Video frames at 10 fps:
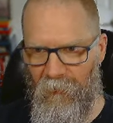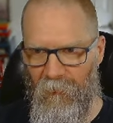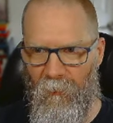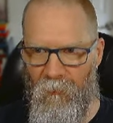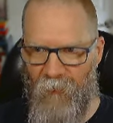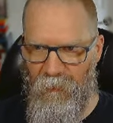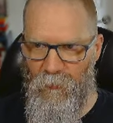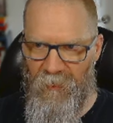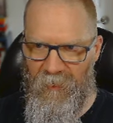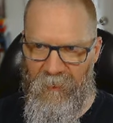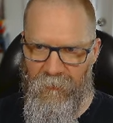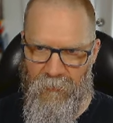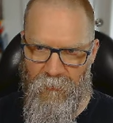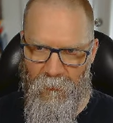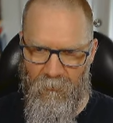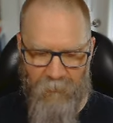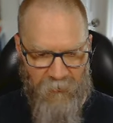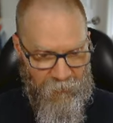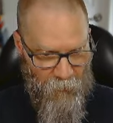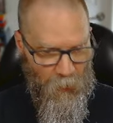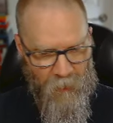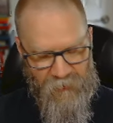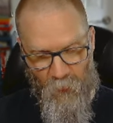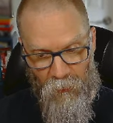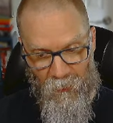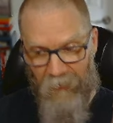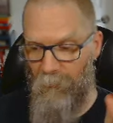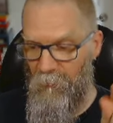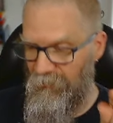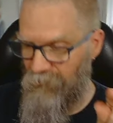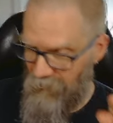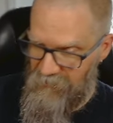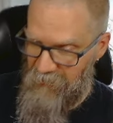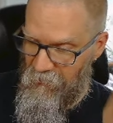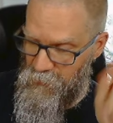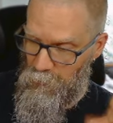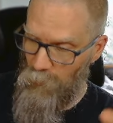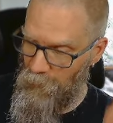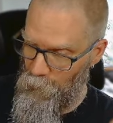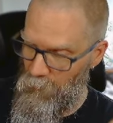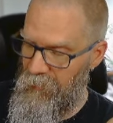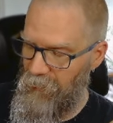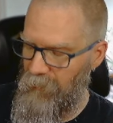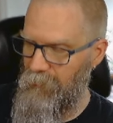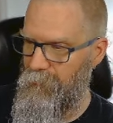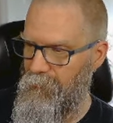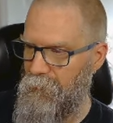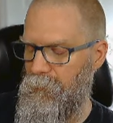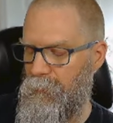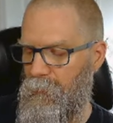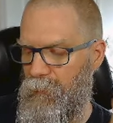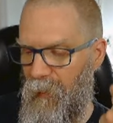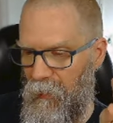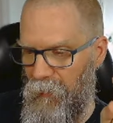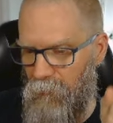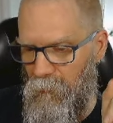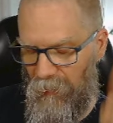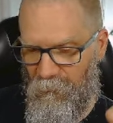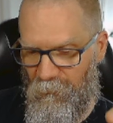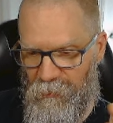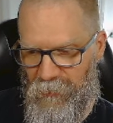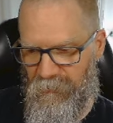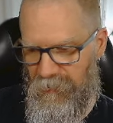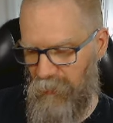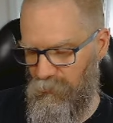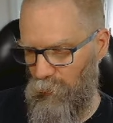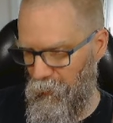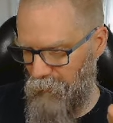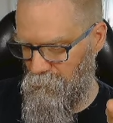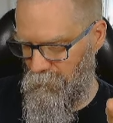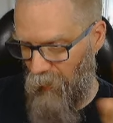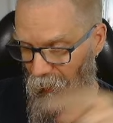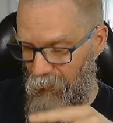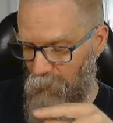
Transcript: then you need to, in the console, click a button that says you agree that CloudFormation is going to deploy IAM